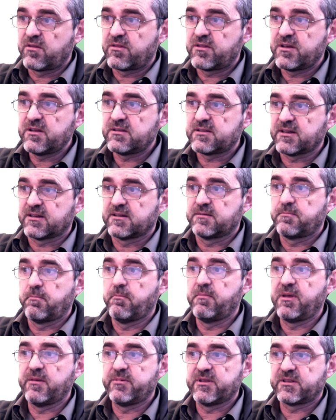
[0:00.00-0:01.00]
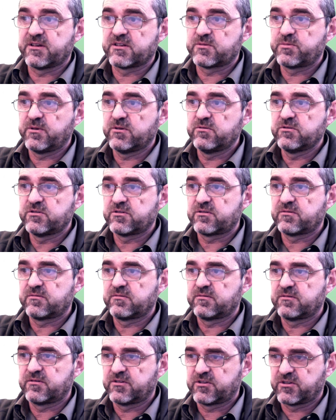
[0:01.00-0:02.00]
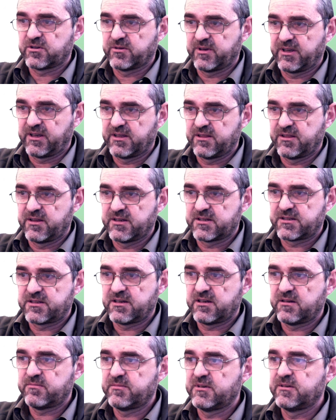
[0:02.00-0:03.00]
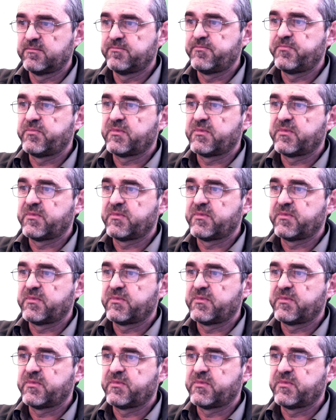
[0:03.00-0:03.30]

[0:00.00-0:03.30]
theta BB transposed, so I get this term,